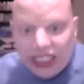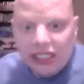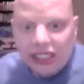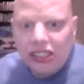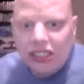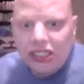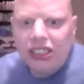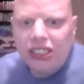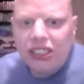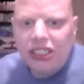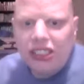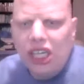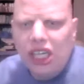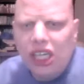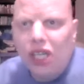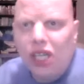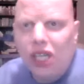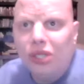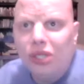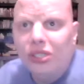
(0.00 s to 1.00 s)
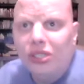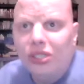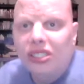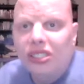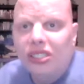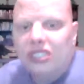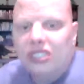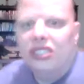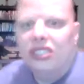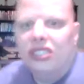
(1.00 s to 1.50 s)
So,
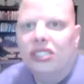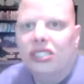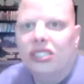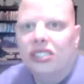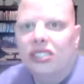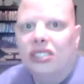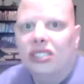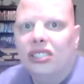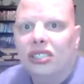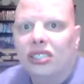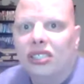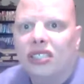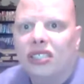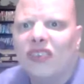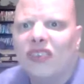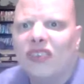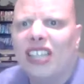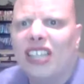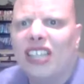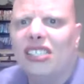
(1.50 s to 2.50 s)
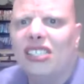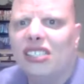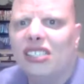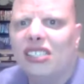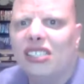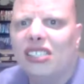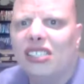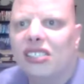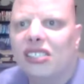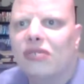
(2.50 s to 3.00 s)
what?
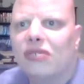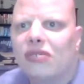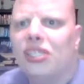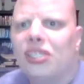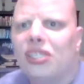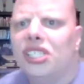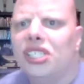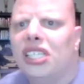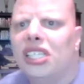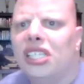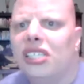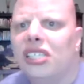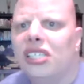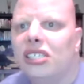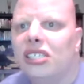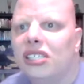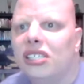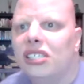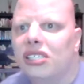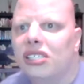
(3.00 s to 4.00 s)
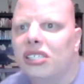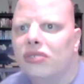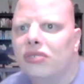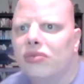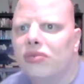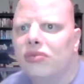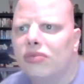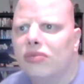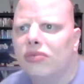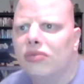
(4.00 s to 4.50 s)
What you say?
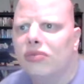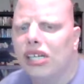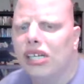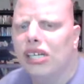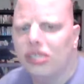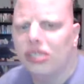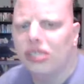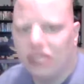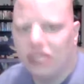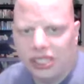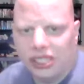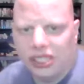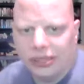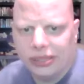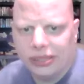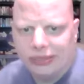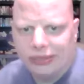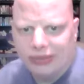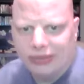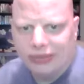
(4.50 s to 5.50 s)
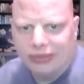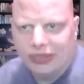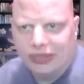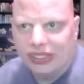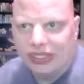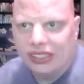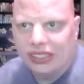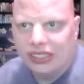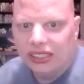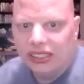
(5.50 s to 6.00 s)
Well, um,
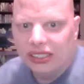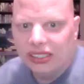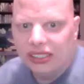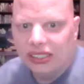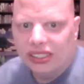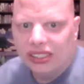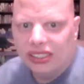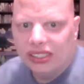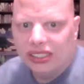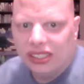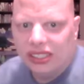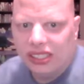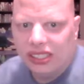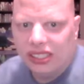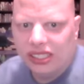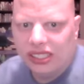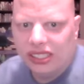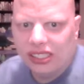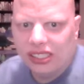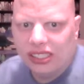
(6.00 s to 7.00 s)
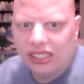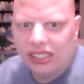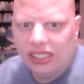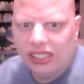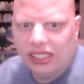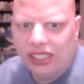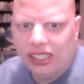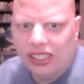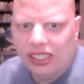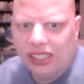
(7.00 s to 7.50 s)
uh,
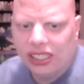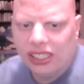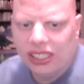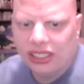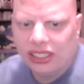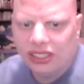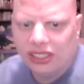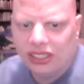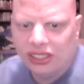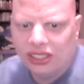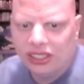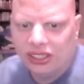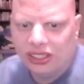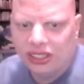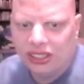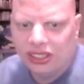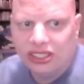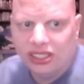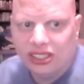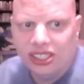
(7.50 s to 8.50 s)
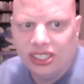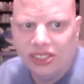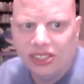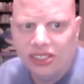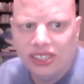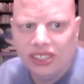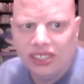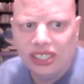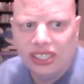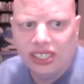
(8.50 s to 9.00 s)
yeah,
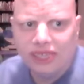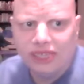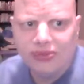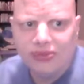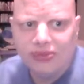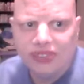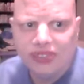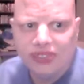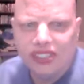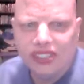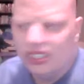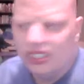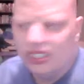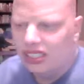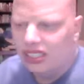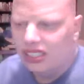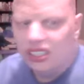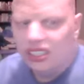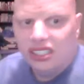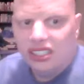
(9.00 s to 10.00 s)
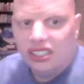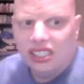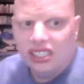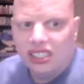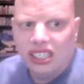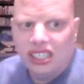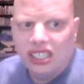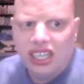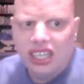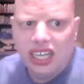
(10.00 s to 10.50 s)
so, um,
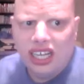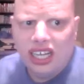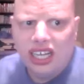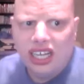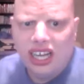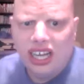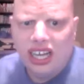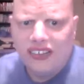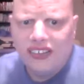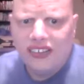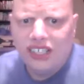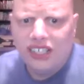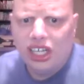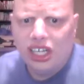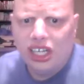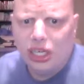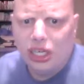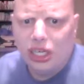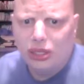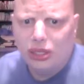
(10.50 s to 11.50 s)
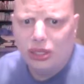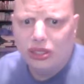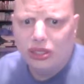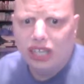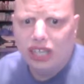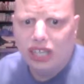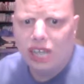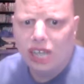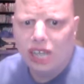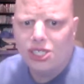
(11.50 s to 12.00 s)
I have to go.
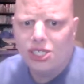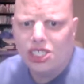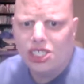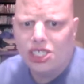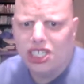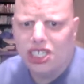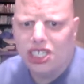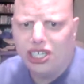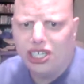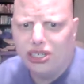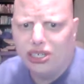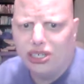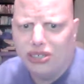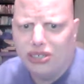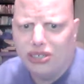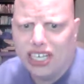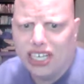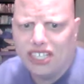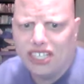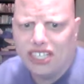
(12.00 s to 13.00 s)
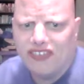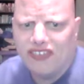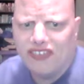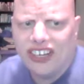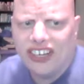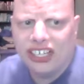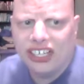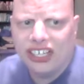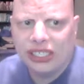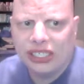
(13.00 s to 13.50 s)
I'll see you next
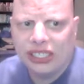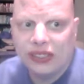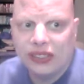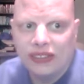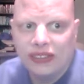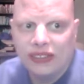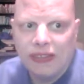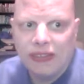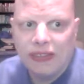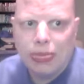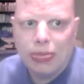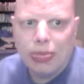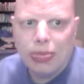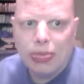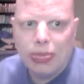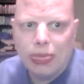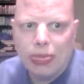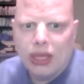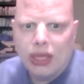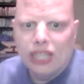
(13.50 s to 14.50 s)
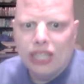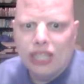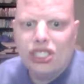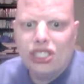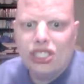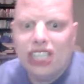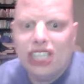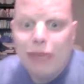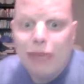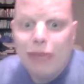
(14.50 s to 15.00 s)
video.
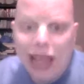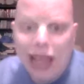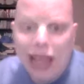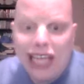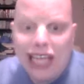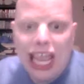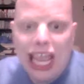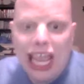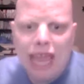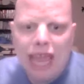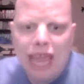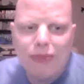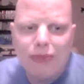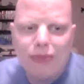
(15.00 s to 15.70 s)
See my game,